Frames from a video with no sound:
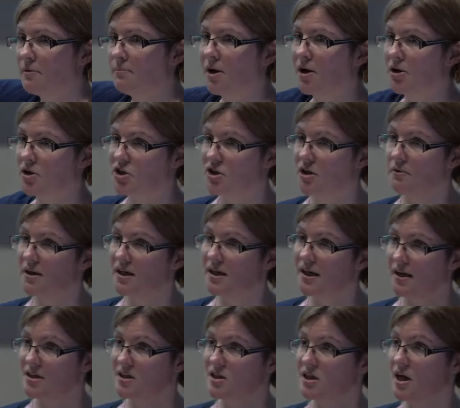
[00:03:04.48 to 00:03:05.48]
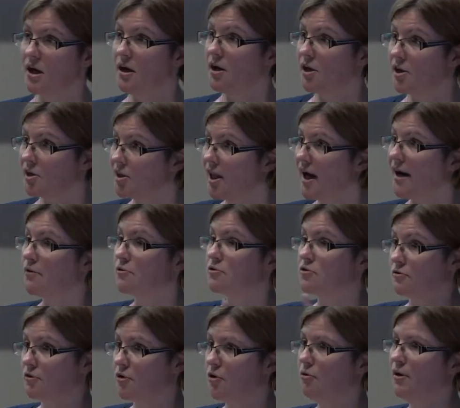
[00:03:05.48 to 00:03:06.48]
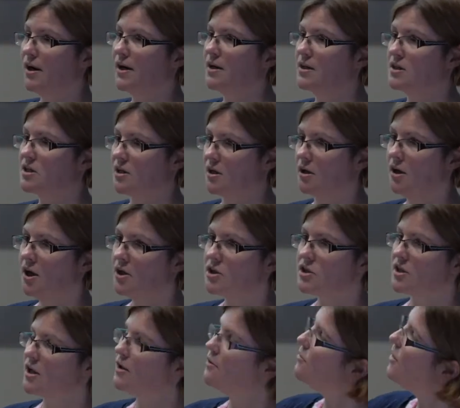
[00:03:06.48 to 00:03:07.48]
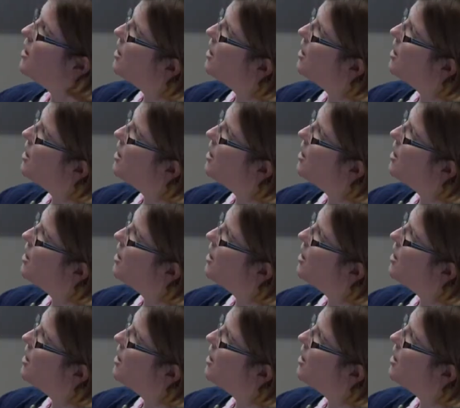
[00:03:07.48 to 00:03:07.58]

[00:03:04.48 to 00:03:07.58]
marks, so it gets louder and quieter. So